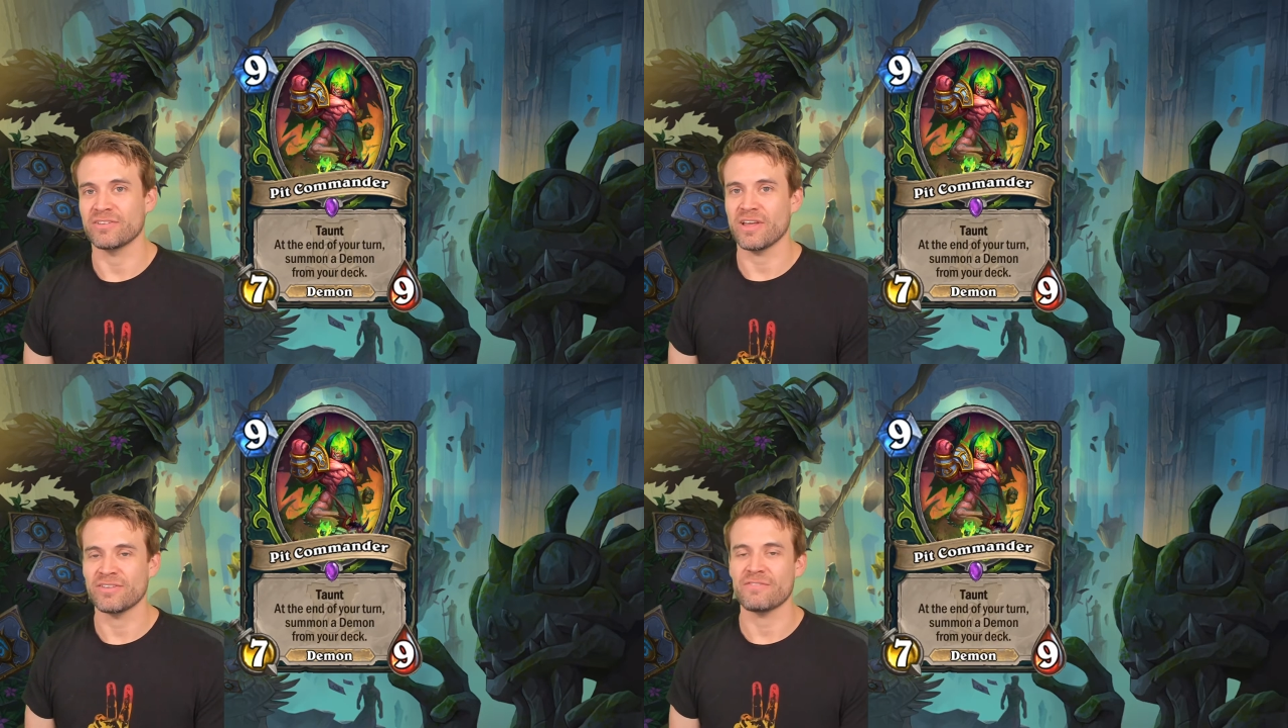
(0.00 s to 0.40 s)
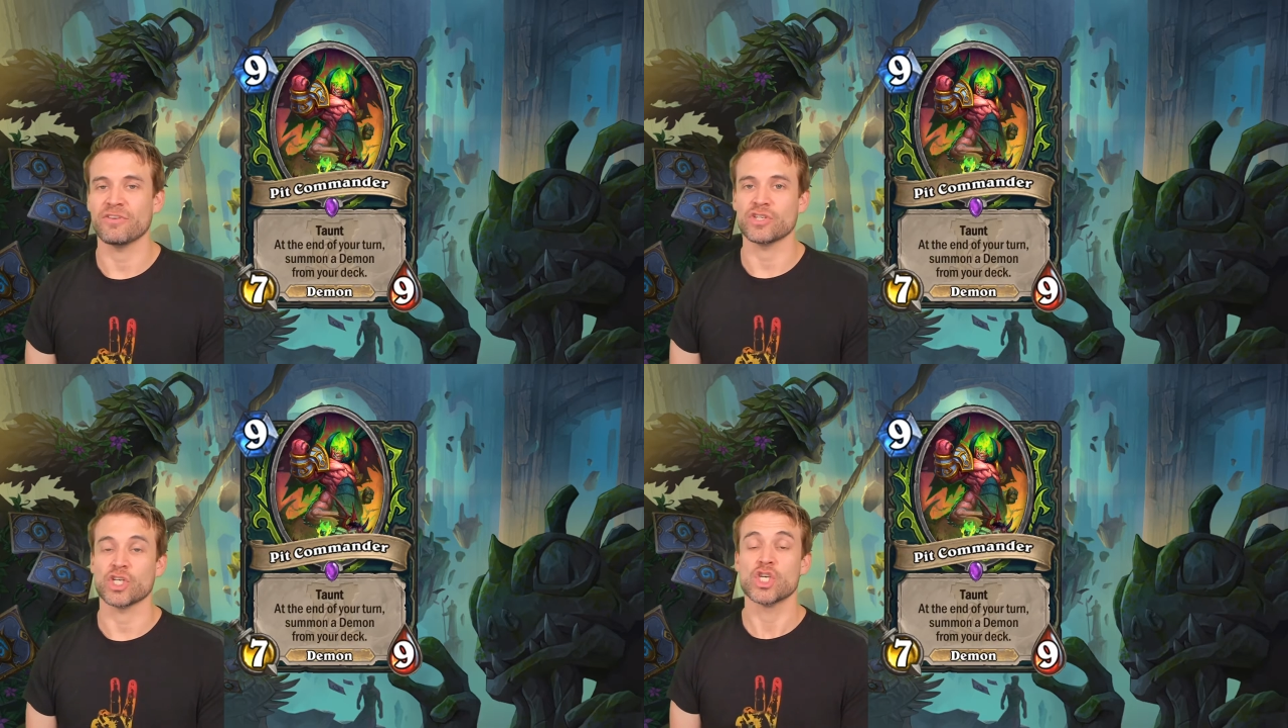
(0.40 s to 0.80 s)
does have
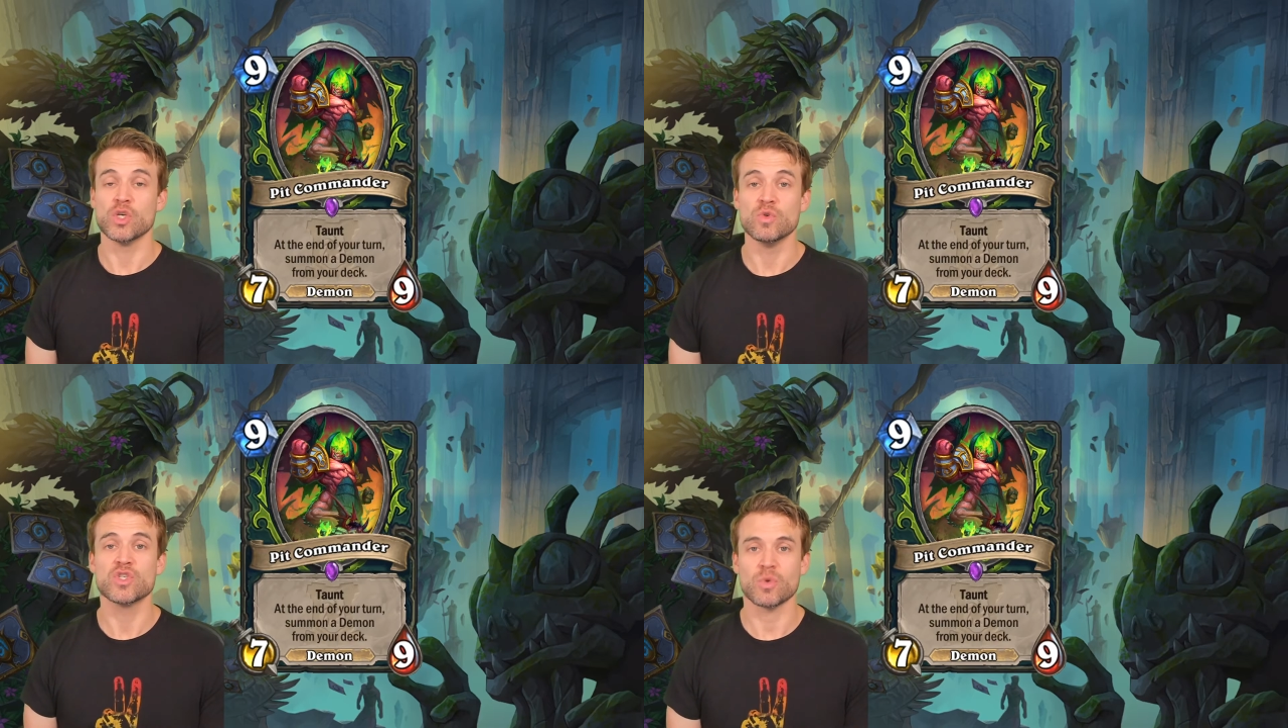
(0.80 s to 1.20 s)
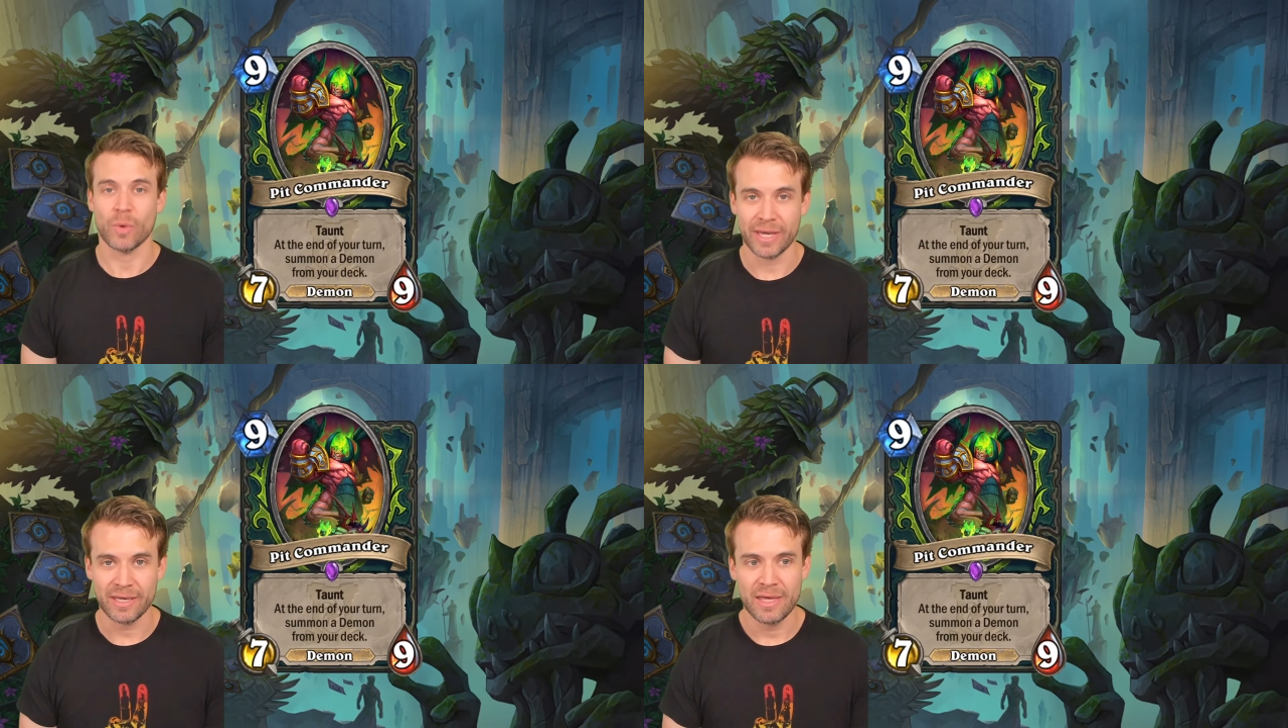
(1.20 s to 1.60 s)
such a huge
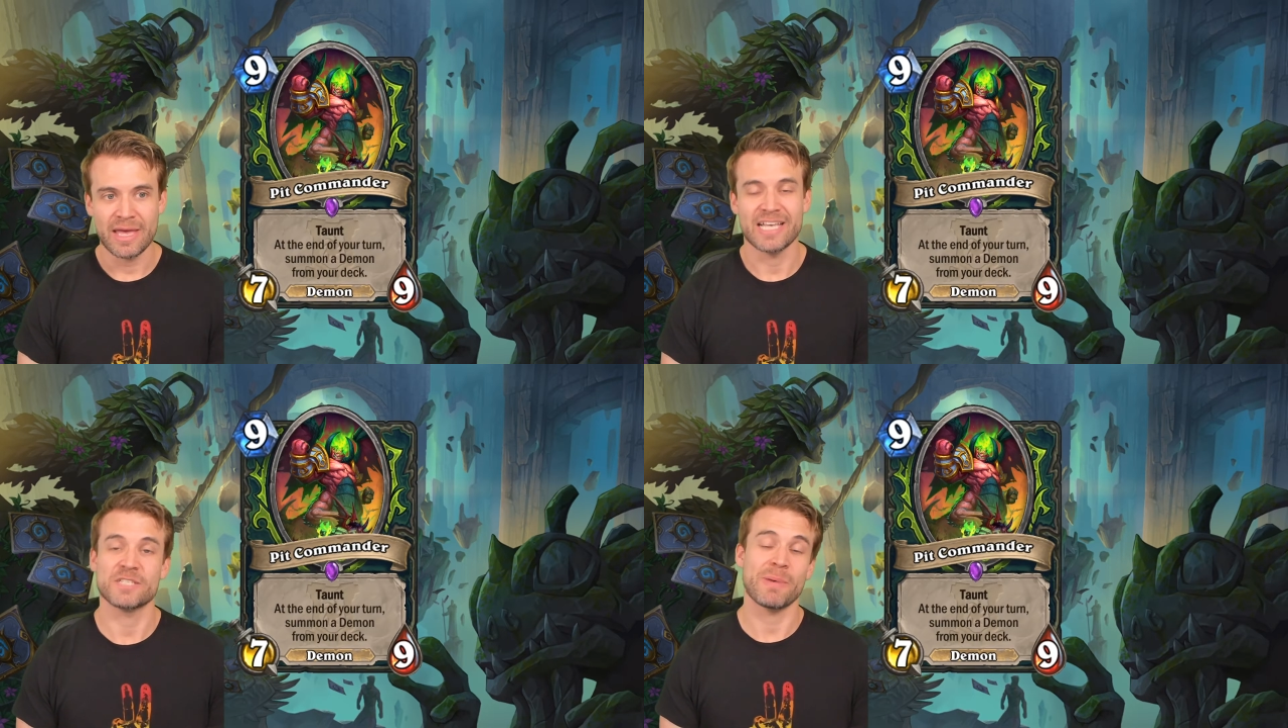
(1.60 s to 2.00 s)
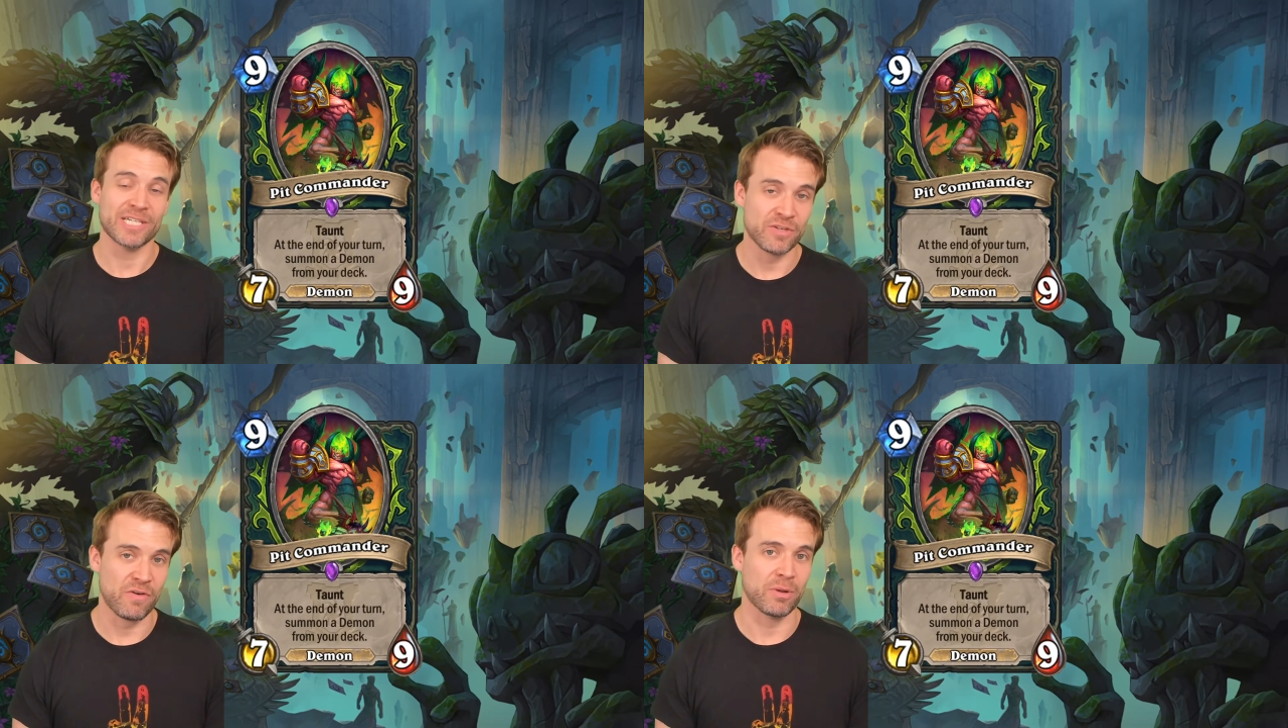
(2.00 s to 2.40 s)
swing,
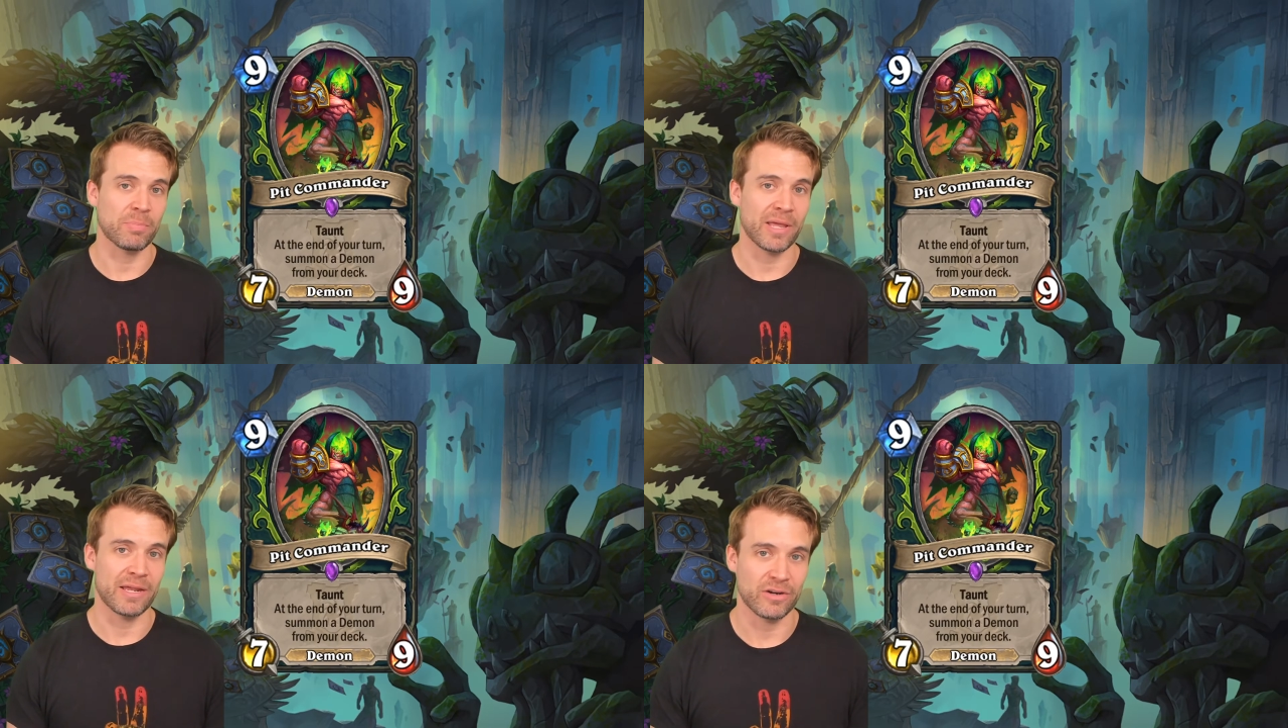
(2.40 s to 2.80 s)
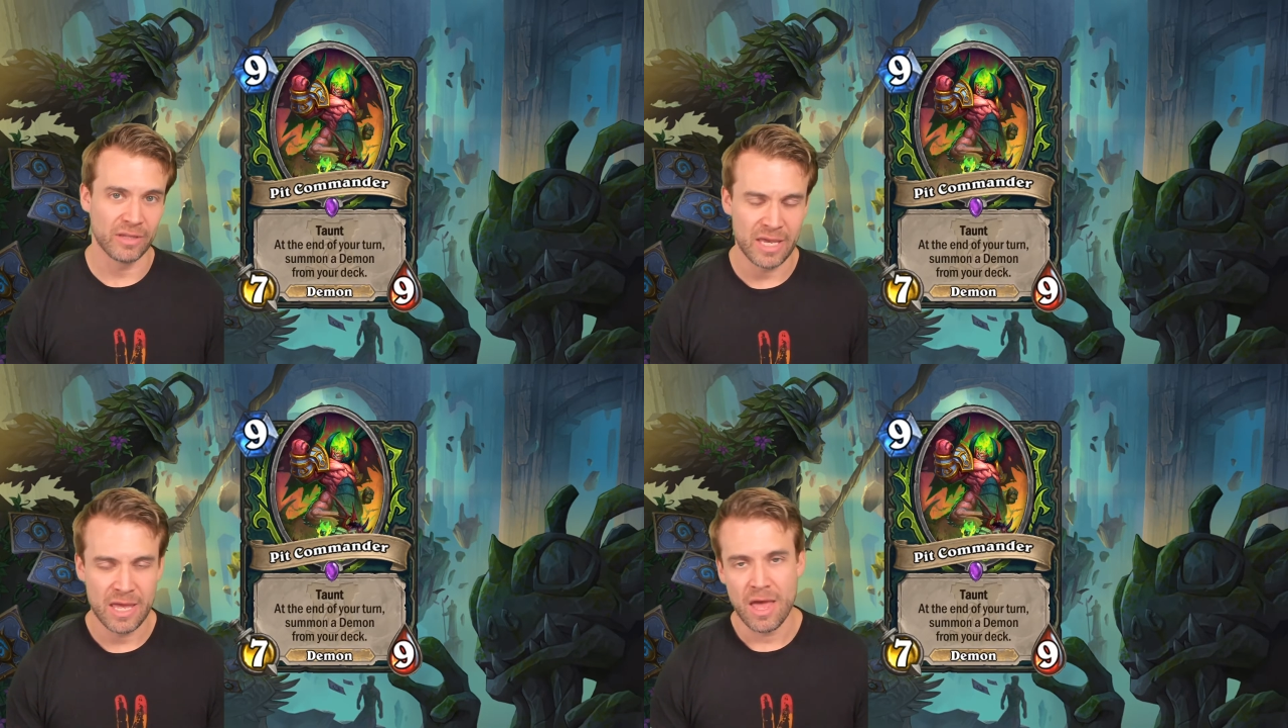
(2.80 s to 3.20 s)
especially if you're able to play it
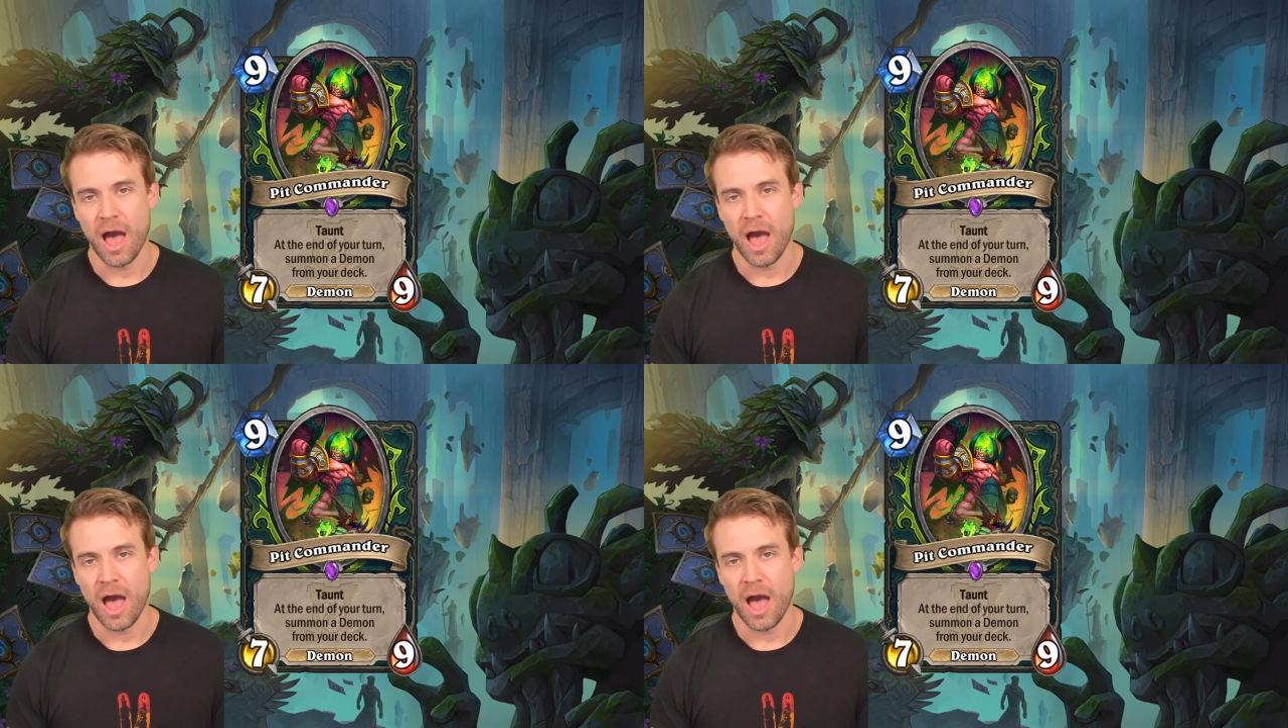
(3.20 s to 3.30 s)
early.